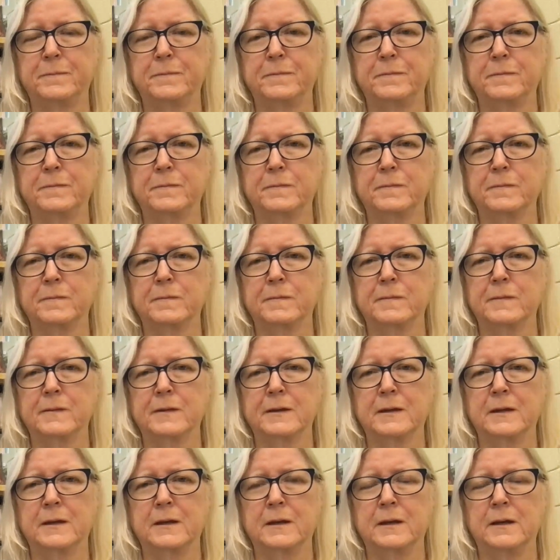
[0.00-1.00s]

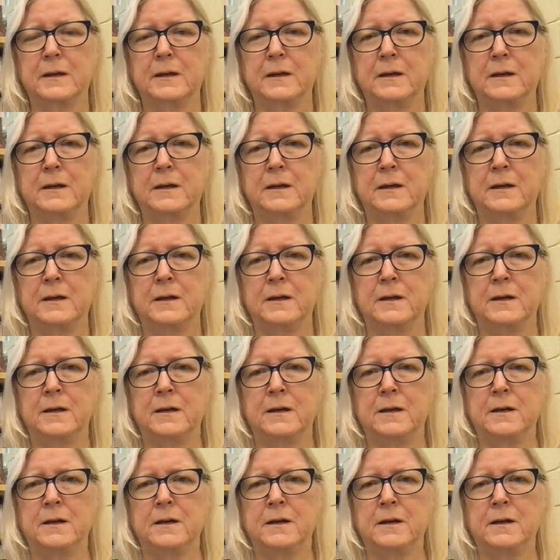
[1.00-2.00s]

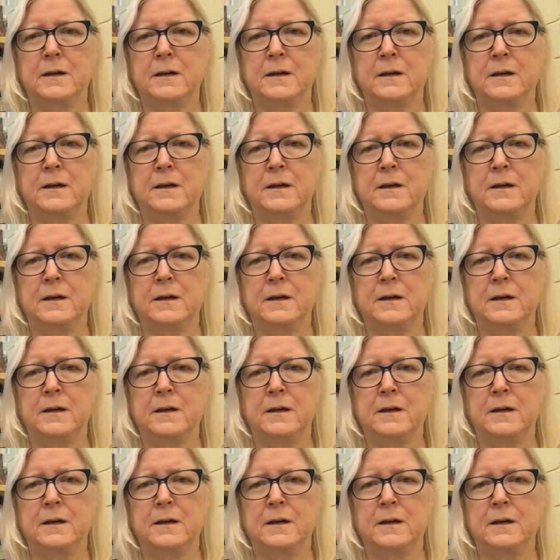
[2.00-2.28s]
[no speech]